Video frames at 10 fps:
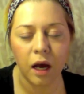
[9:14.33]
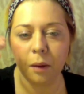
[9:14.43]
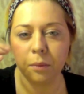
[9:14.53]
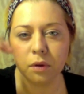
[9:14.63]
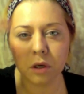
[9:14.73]

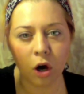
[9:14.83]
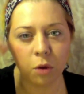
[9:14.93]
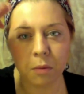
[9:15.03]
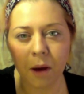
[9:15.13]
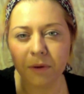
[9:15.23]
comb them up.
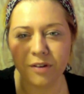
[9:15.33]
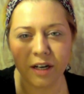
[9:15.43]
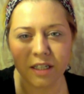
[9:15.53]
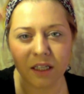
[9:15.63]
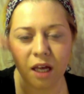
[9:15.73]
I've already done
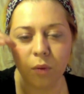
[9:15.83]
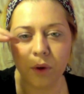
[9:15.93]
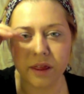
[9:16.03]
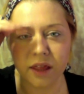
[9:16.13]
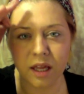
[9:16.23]
that with
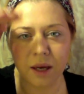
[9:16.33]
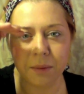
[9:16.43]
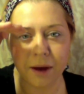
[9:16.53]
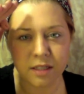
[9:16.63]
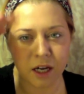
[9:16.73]
like a
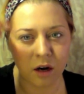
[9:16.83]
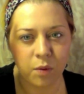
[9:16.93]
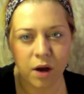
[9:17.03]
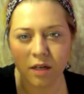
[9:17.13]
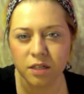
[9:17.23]
mascara wand.
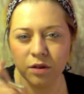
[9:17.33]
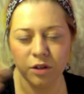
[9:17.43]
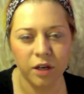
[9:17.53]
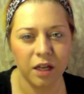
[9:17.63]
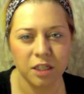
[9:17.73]
You can get
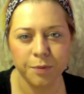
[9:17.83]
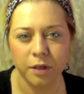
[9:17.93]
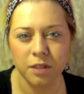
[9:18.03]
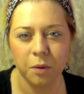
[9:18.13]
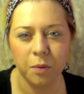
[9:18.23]
disposable
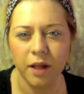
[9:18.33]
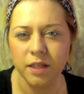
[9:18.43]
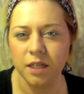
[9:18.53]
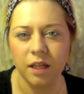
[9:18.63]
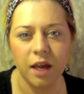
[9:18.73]
ones at
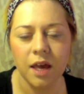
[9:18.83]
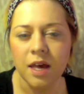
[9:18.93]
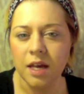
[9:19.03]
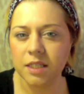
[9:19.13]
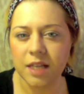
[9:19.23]

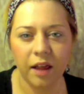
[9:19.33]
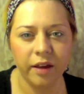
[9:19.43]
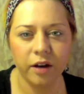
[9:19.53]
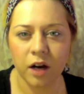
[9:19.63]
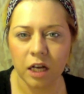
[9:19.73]
Sally or
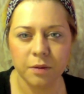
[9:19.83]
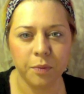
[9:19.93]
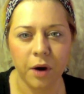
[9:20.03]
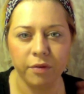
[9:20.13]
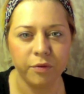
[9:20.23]
Cosmoprof,
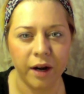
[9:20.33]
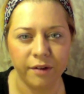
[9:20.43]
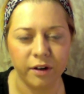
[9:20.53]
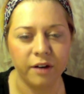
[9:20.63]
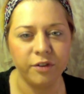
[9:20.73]
whatever. If you're
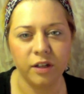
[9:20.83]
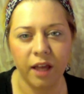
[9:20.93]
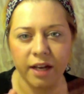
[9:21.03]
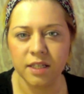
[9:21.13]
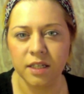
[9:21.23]
licensed,
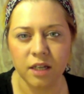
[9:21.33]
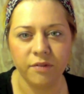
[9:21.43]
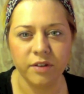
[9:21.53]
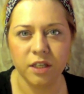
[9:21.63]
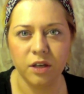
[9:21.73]
obviously you can
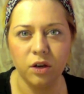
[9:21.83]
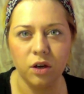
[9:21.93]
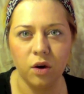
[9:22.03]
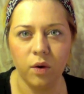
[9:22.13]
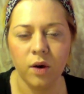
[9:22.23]
go
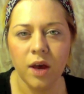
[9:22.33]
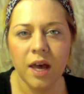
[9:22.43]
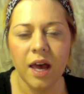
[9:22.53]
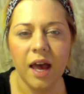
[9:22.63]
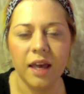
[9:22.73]
and get
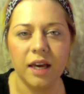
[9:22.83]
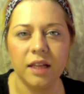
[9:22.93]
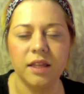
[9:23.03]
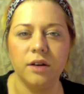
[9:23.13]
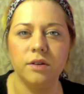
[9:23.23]
those.
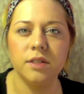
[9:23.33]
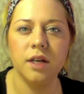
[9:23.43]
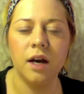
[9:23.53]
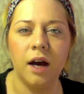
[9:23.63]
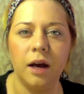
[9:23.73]

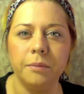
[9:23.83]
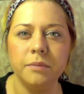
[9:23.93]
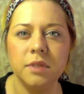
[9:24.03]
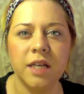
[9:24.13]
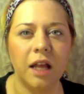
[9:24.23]
Sally Beauty
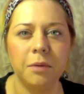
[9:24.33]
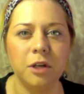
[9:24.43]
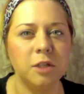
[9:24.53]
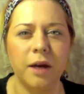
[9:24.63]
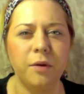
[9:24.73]
Supply, you don't have to have a
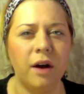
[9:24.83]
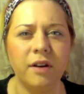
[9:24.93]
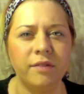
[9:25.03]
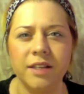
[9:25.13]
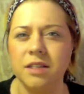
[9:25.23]
license. I'm
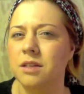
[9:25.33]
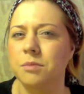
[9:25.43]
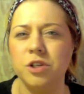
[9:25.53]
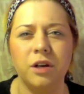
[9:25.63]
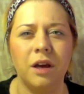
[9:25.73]
sure you can get them
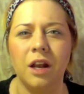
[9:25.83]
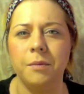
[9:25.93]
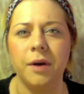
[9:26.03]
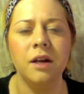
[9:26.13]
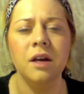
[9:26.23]
at
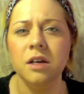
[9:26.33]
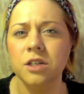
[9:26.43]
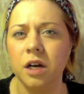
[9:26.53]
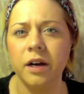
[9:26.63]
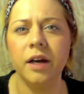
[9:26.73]
Target or
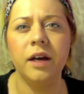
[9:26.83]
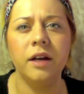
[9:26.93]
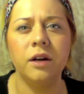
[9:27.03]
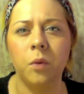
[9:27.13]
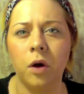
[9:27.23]
Walmart
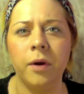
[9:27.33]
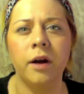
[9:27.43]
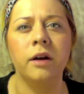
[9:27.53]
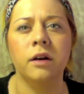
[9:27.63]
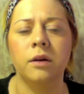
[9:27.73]
or
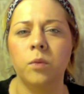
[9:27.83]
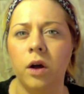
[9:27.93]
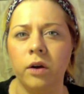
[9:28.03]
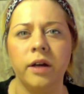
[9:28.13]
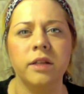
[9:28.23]
Walgreens or
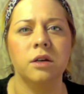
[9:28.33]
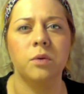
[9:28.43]
wherever.